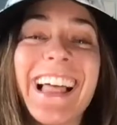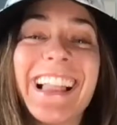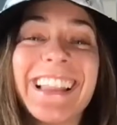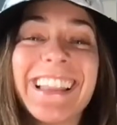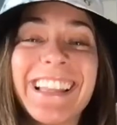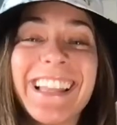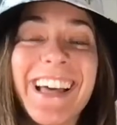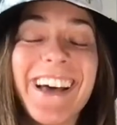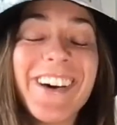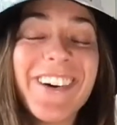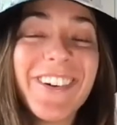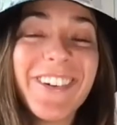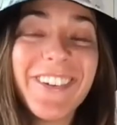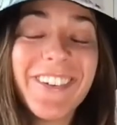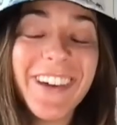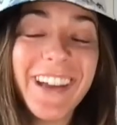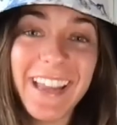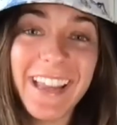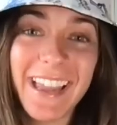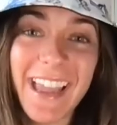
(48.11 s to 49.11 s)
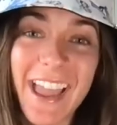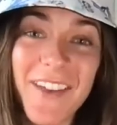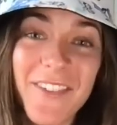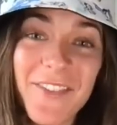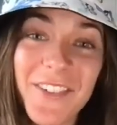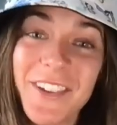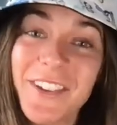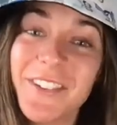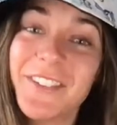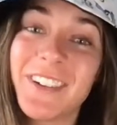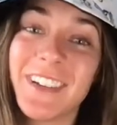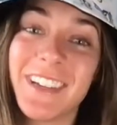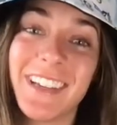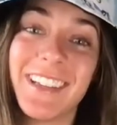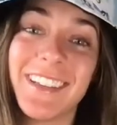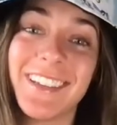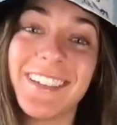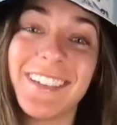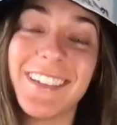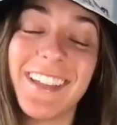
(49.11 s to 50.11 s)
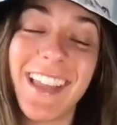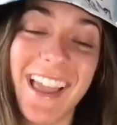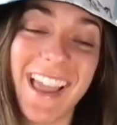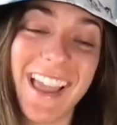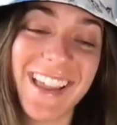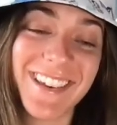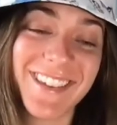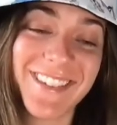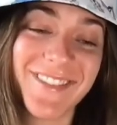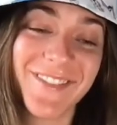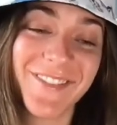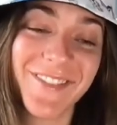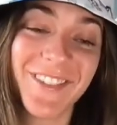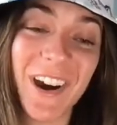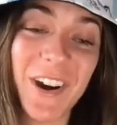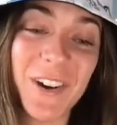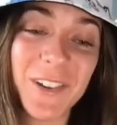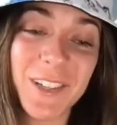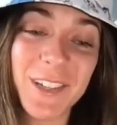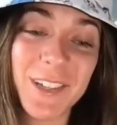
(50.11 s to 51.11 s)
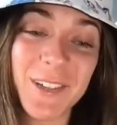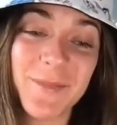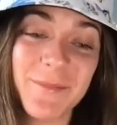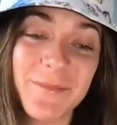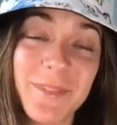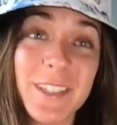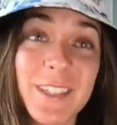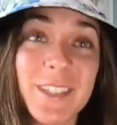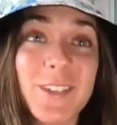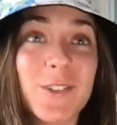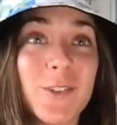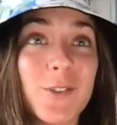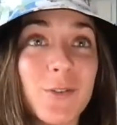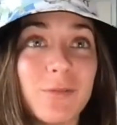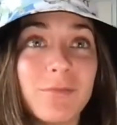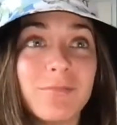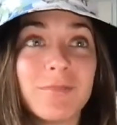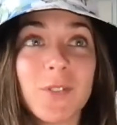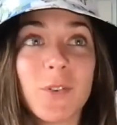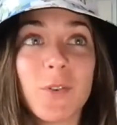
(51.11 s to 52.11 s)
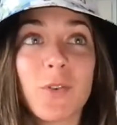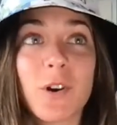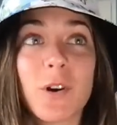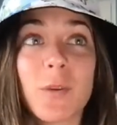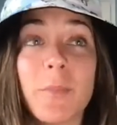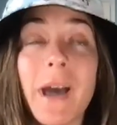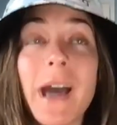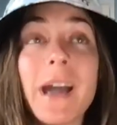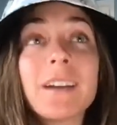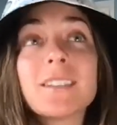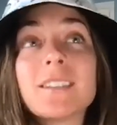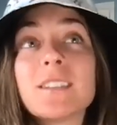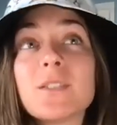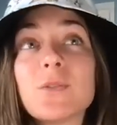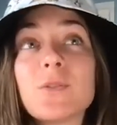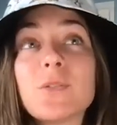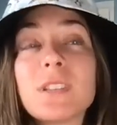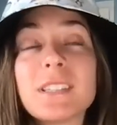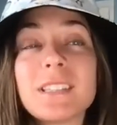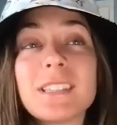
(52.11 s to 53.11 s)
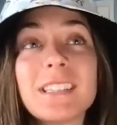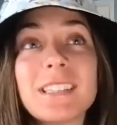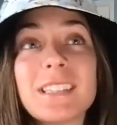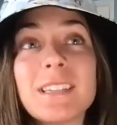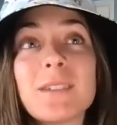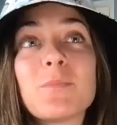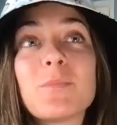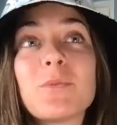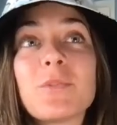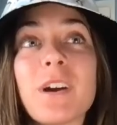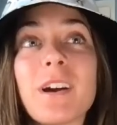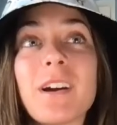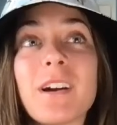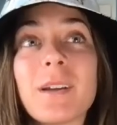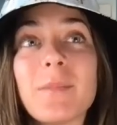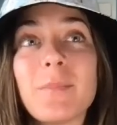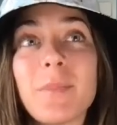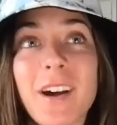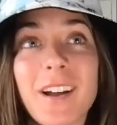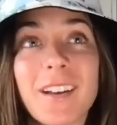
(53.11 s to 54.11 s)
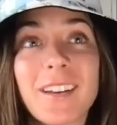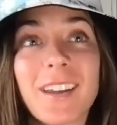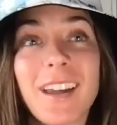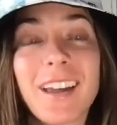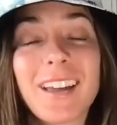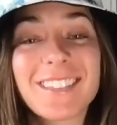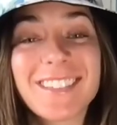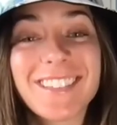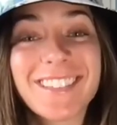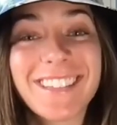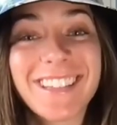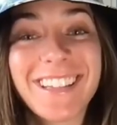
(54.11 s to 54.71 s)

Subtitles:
Hello, everyone, and welcome to, or back to, This is Temporary podcast.